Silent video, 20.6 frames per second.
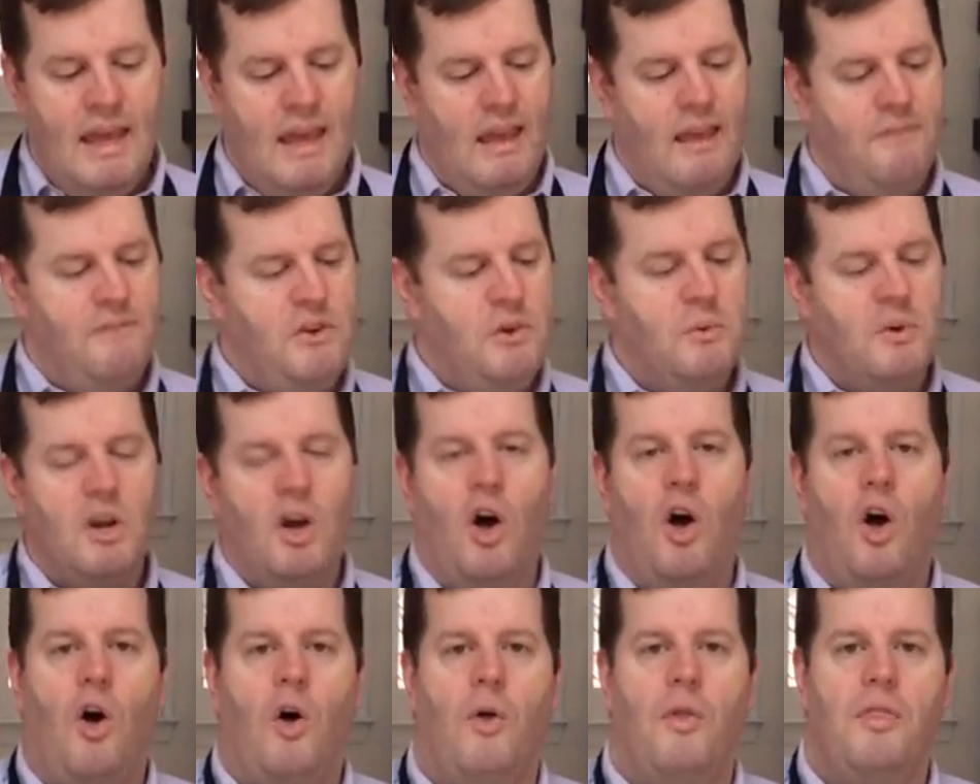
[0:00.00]
If you were to
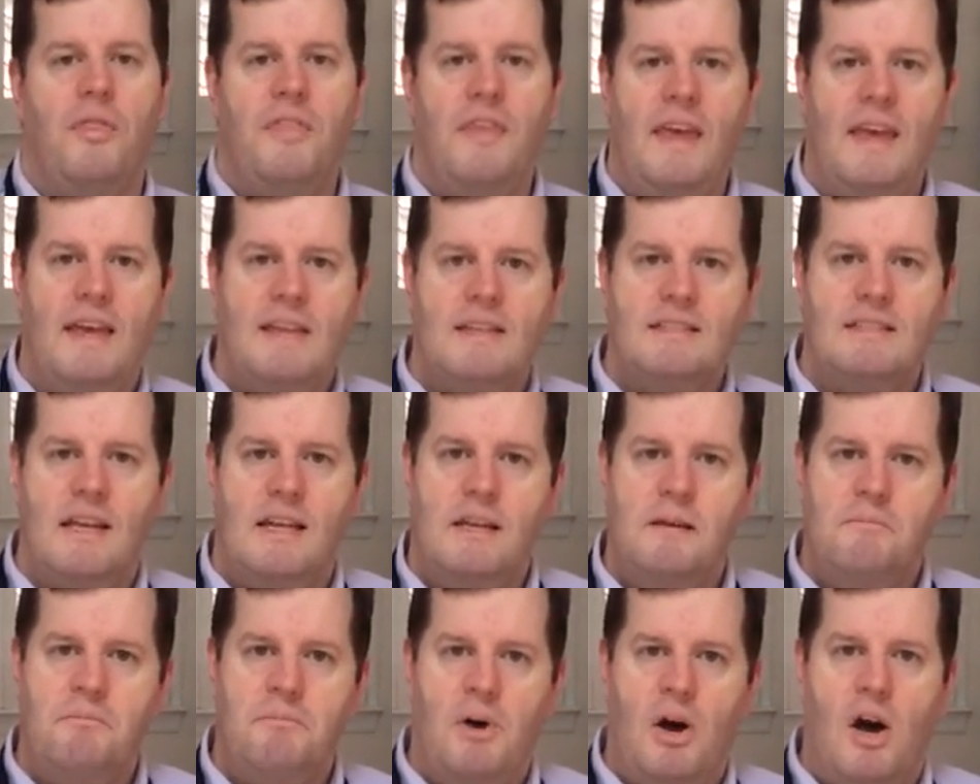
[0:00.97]
hold this and
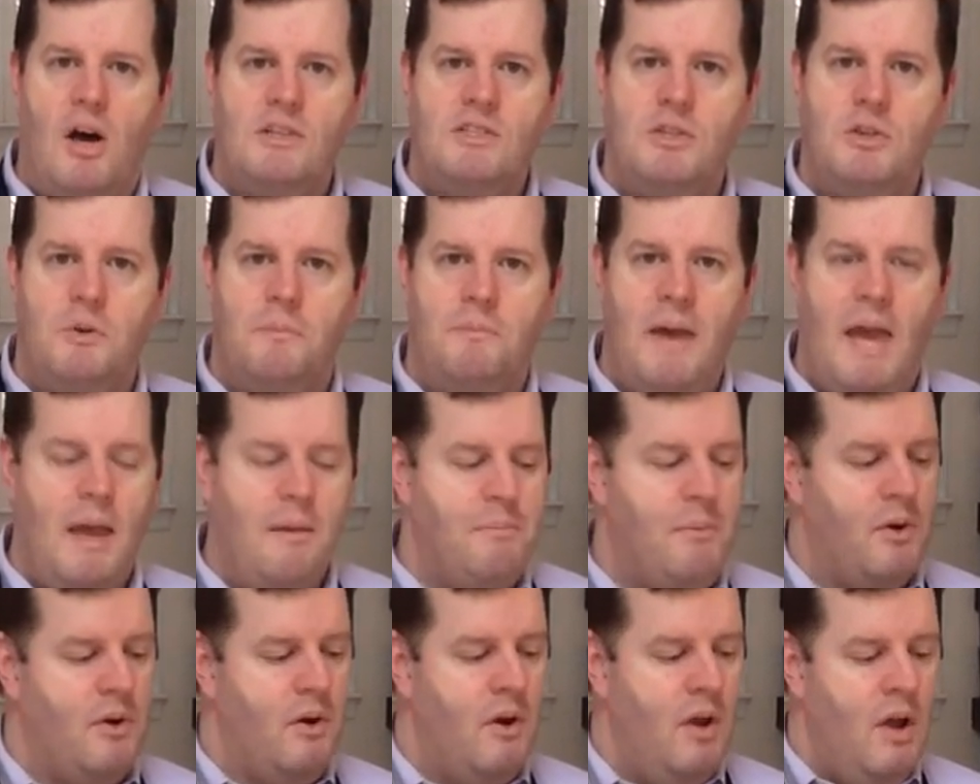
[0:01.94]
emboss your
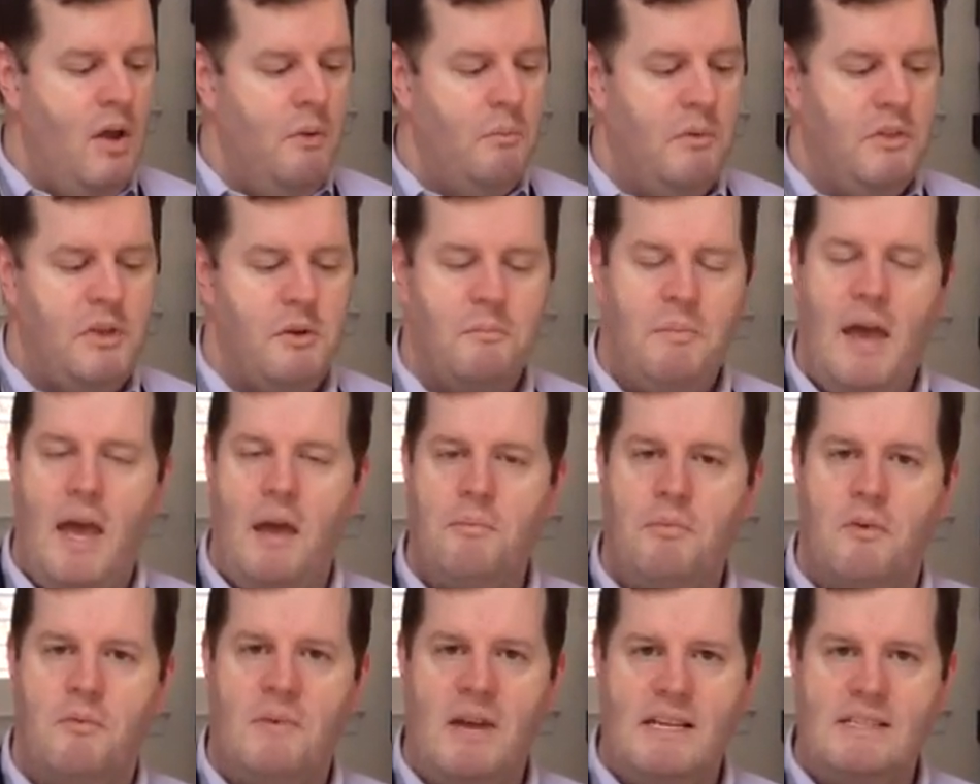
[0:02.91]
paper with your
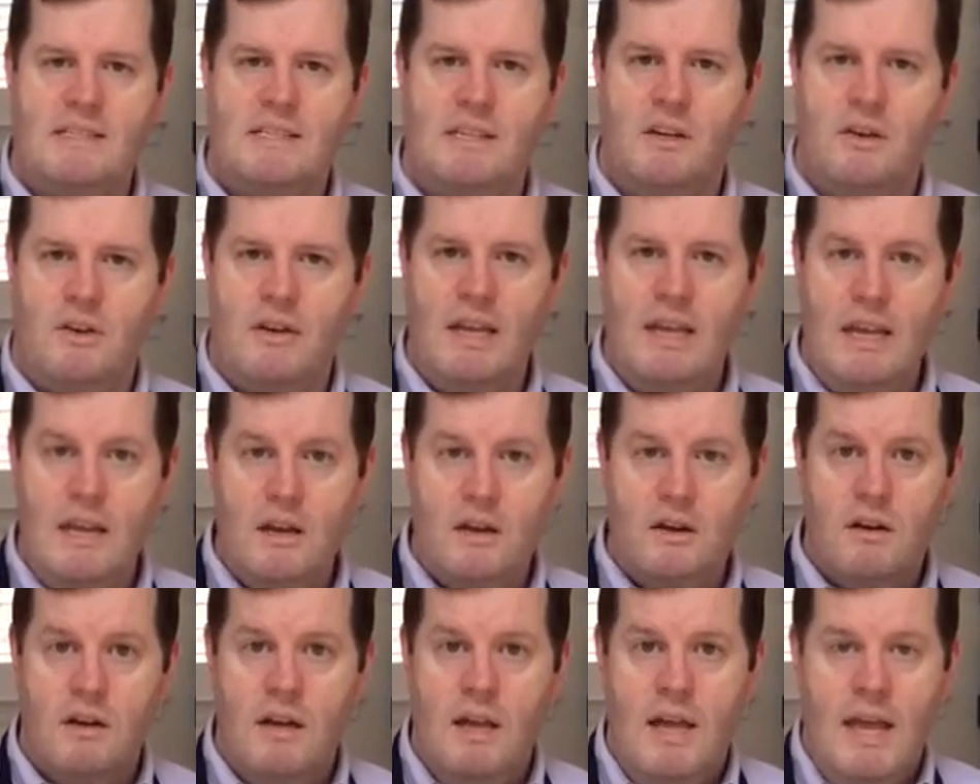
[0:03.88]
paper resting on
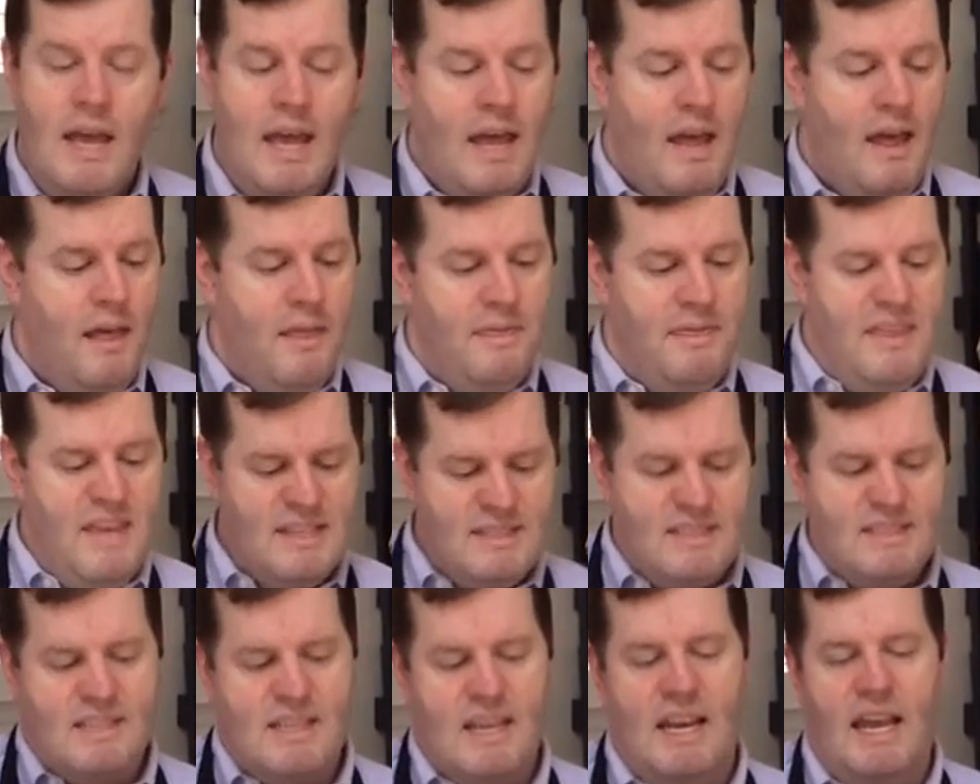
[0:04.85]
here,
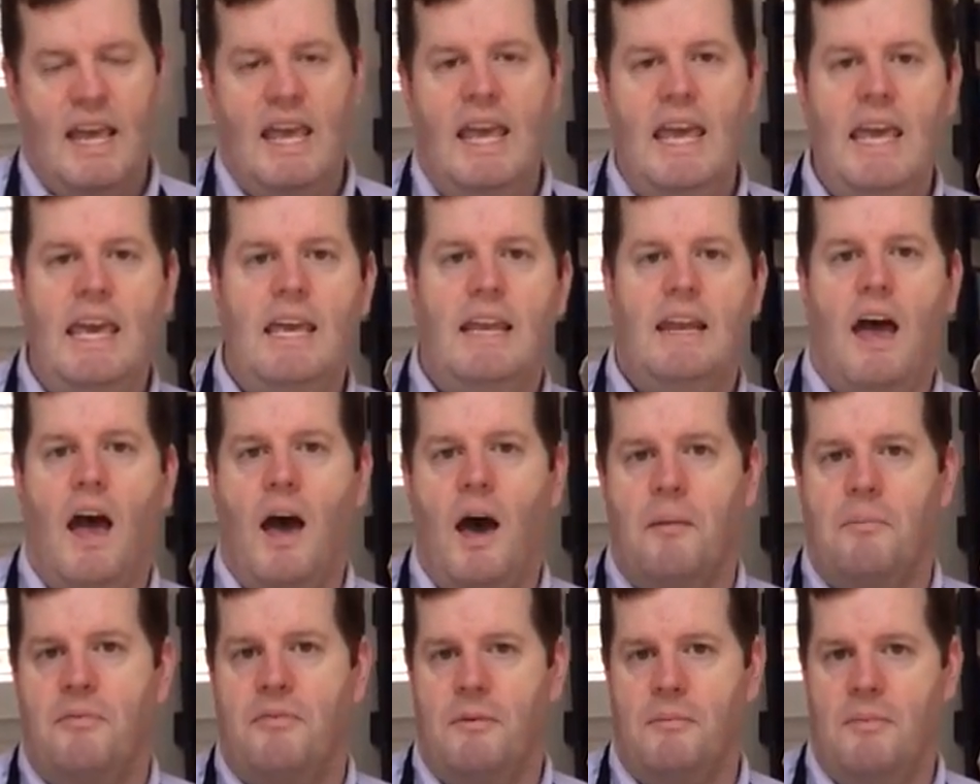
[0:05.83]
this is going to heat
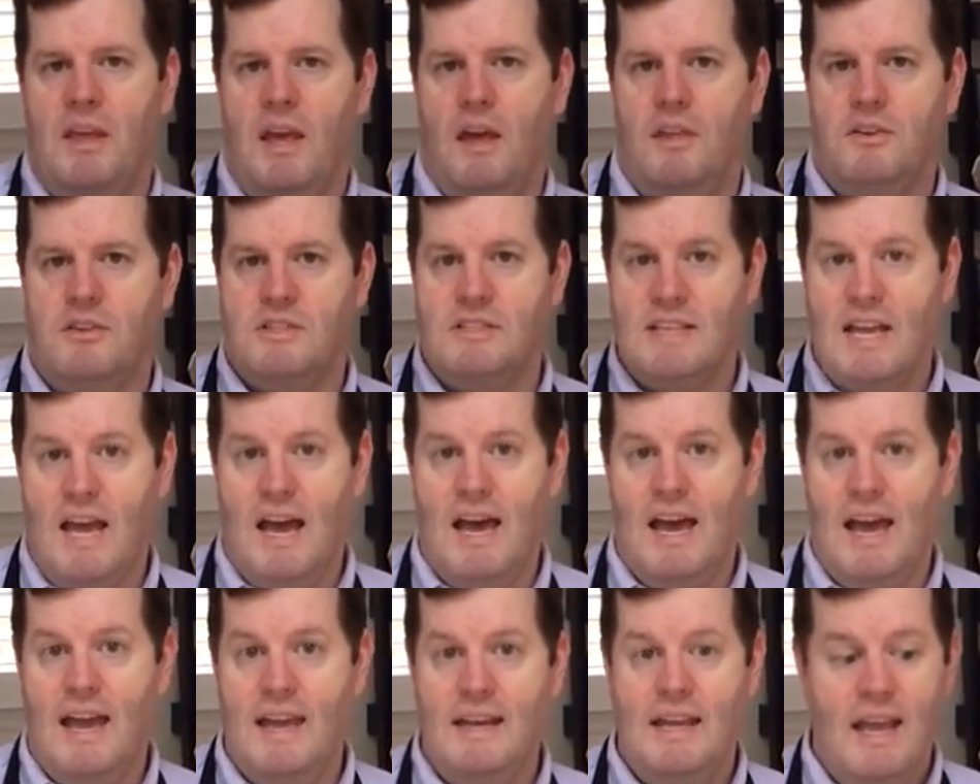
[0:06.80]
up from the other
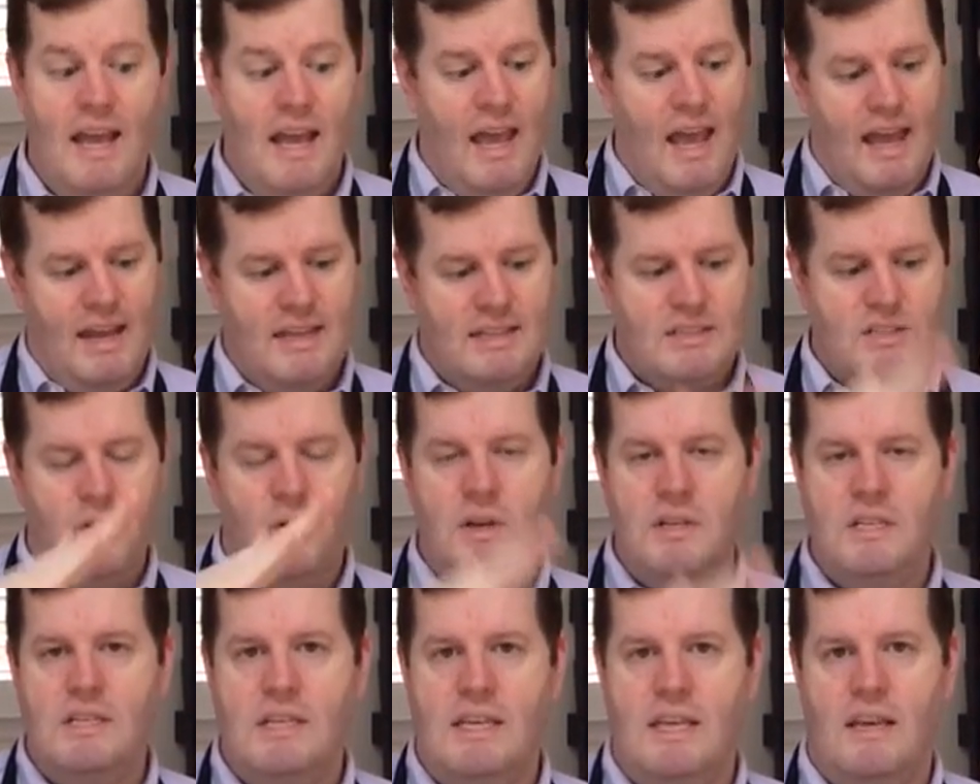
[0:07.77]
side and it's
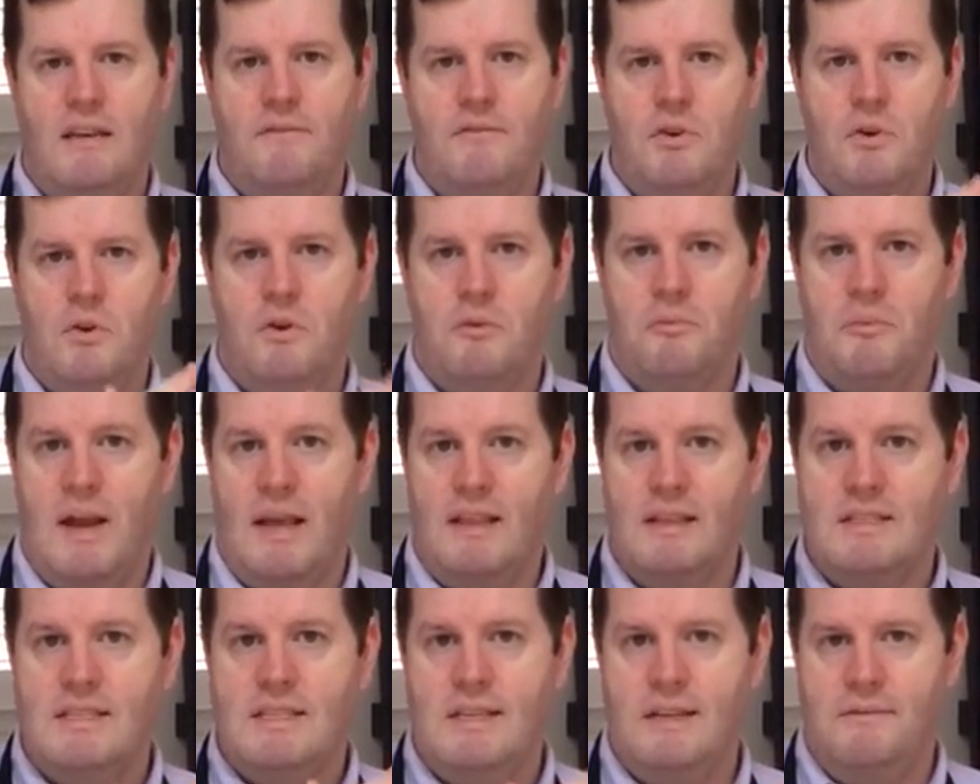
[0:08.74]
going to give you a
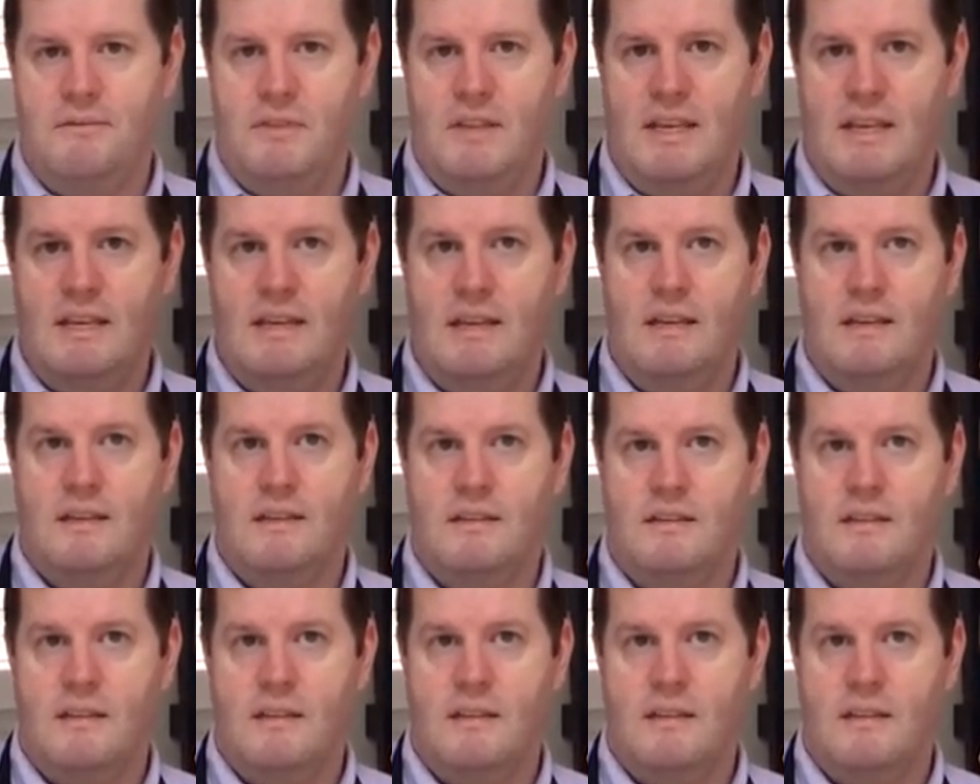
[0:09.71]
relatively